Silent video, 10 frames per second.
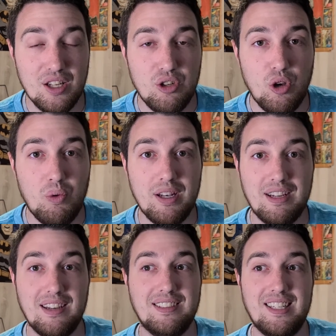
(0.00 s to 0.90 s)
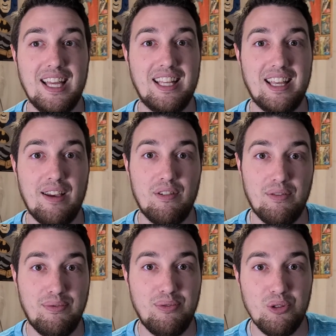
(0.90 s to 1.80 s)
No one can say that they have a
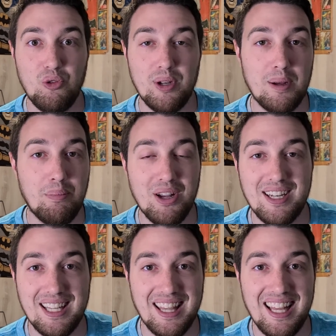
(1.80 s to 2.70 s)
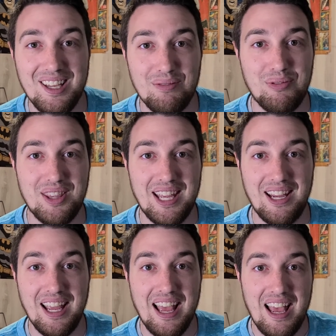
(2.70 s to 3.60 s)
full and abundant life when
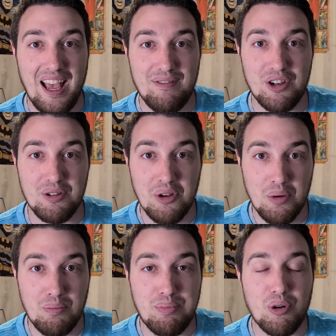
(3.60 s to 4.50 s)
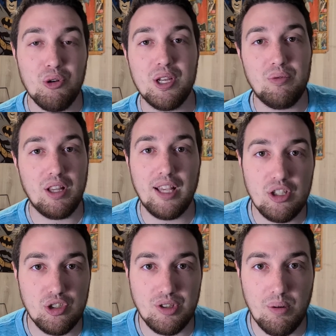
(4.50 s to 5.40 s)
they have a broken
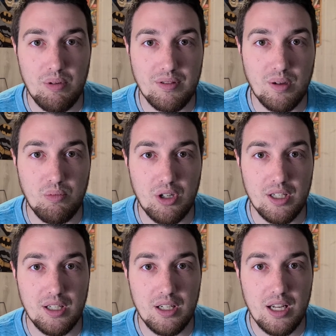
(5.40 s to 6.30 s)
relationship with someone.